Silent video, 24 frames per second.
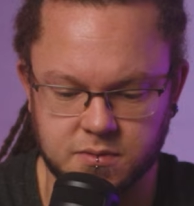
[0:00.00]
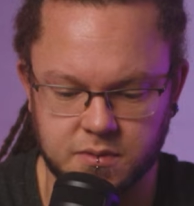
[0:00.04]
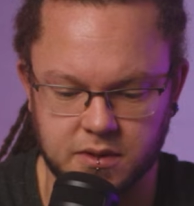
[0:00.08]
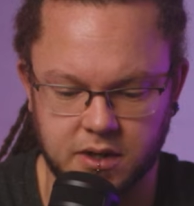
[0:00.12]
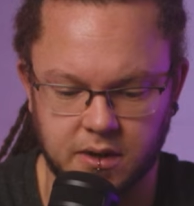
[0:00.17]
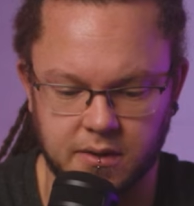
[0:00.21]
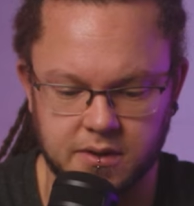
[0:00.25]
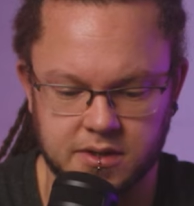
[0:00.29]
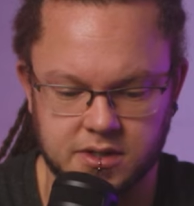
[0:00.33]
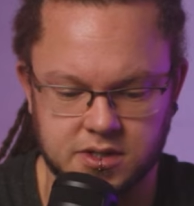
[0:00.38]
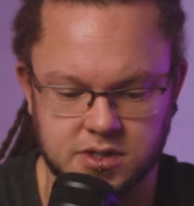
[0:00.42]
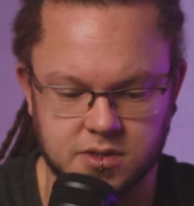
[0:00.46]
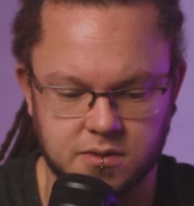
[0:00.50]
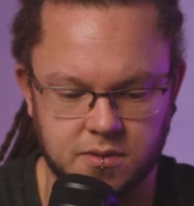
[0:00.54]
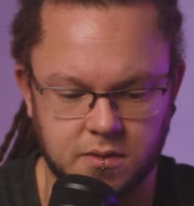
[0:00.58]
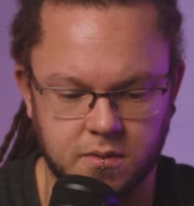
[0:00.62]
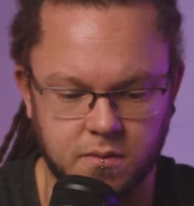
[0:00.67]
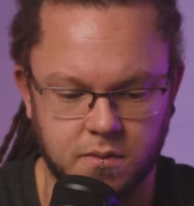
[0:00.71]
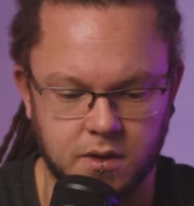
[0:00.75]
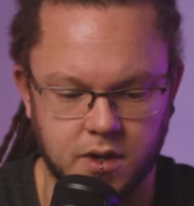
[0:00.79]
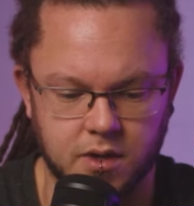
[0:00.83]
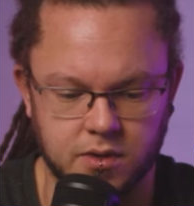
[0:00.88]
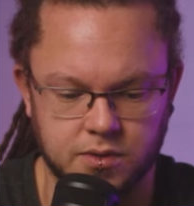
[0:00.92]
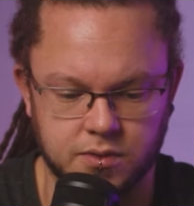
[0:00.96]
we're going to a
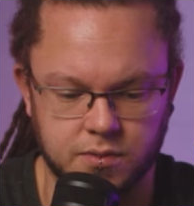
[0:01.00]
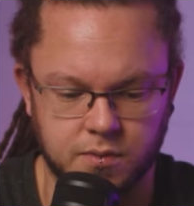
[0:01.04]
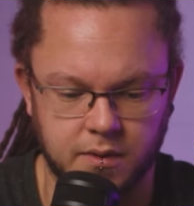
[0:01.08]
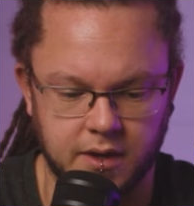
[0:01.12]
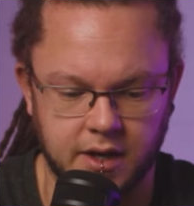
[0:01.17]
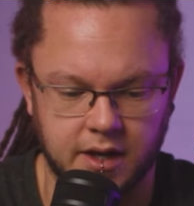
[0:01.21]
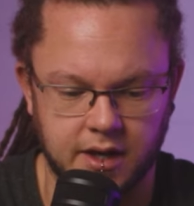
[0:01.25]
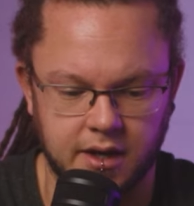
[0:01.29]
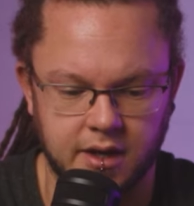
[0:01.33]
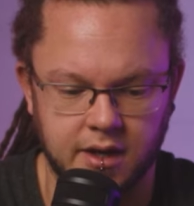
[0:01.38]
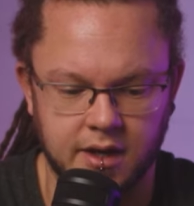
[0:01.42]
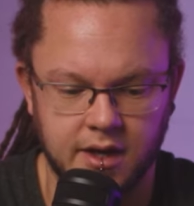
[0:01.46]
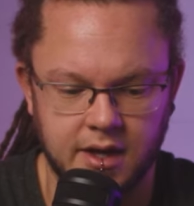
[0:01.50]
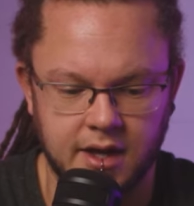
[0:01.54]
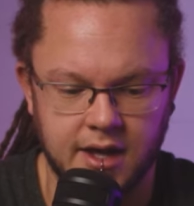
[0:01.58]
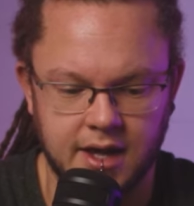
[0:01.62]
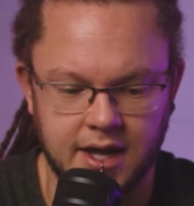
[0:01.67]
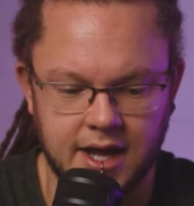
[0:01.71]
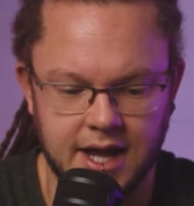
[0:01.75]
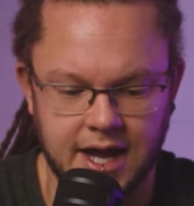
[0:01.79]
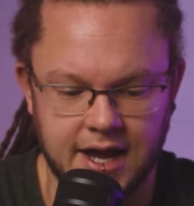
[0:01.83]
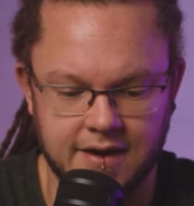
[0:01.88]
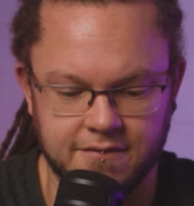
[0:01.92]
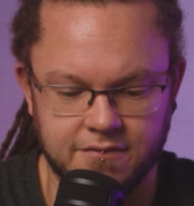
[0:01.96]
world where
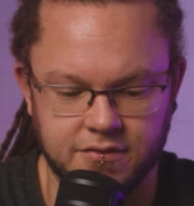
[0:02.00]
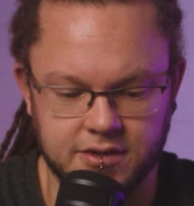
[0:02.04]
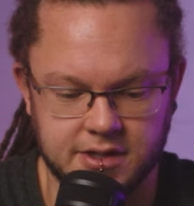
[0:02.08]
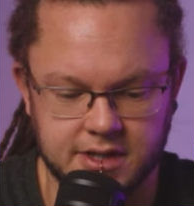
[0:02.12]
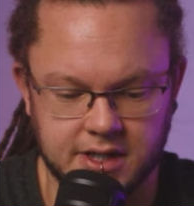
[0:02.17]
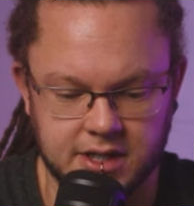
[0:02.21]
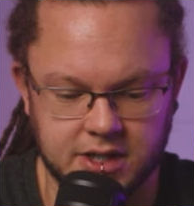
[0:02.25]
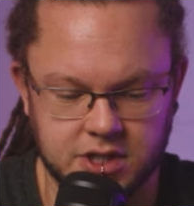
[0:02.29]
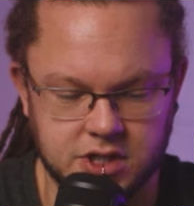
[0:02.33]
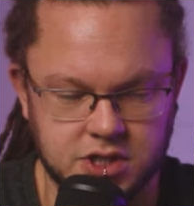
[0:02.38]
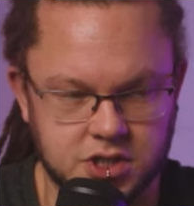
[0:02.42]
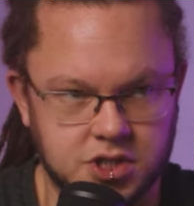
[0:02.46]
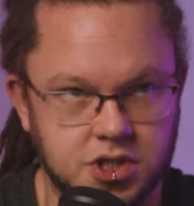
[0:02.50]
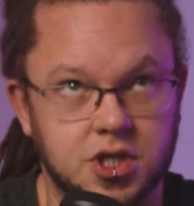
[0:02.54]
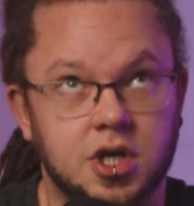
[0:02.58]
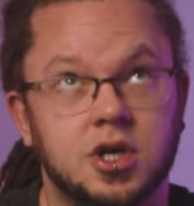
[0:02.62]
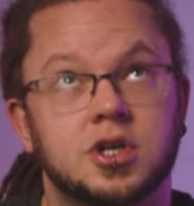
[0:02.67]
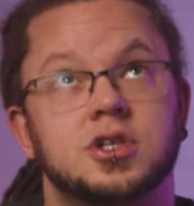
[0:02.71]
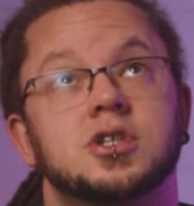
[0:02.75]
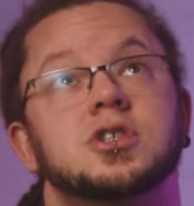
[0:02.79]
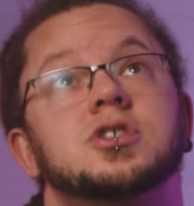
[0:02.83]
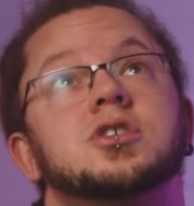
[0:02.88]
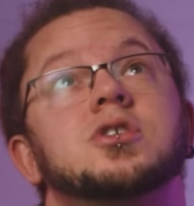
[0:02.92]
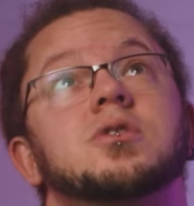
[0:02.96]
everything just
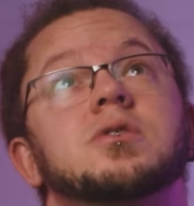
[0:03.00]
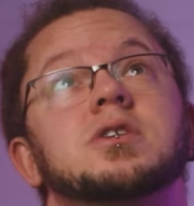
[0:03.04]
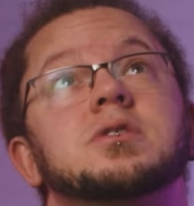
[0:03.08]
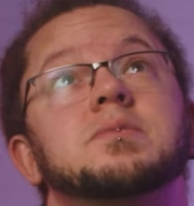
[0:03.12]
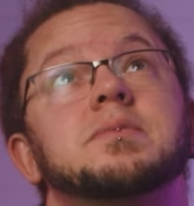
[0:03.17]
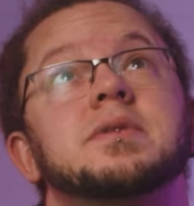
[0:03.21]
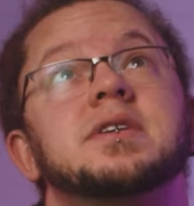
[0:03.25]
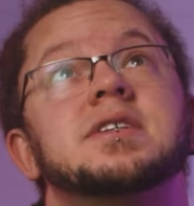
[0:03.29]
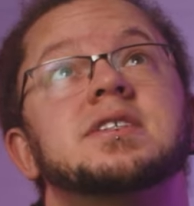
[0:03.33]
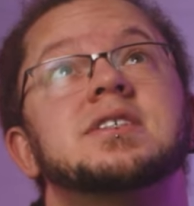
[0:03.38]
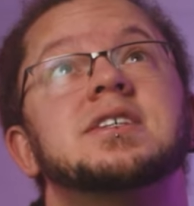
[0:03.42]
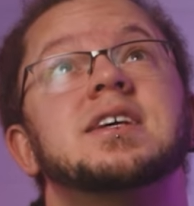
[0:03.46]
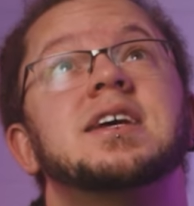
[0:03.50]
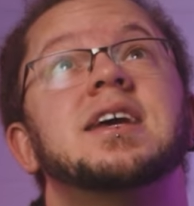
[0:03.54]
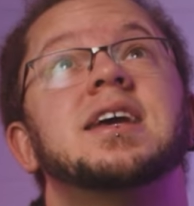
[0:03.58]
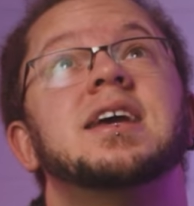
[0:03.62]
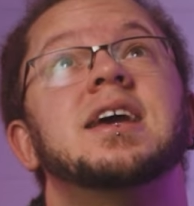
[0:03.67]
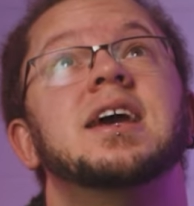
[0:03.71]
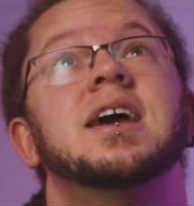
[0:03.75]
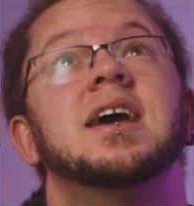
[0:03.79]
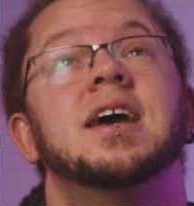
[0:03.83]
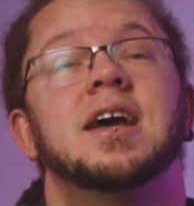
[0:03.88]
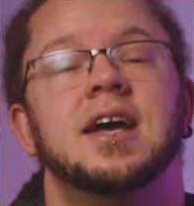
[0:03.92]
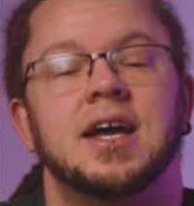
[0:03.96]
charges USB-C,